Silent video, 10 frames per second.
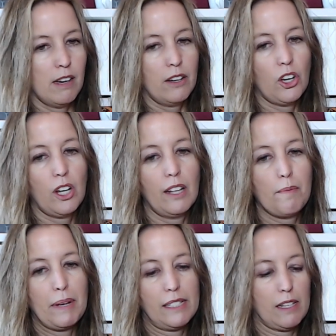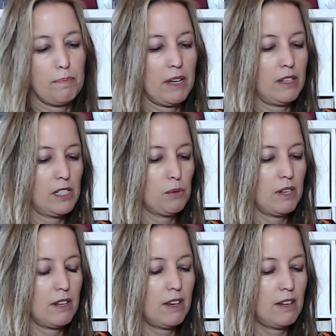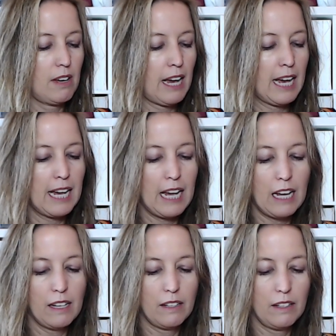y'all, I messed up on this one. I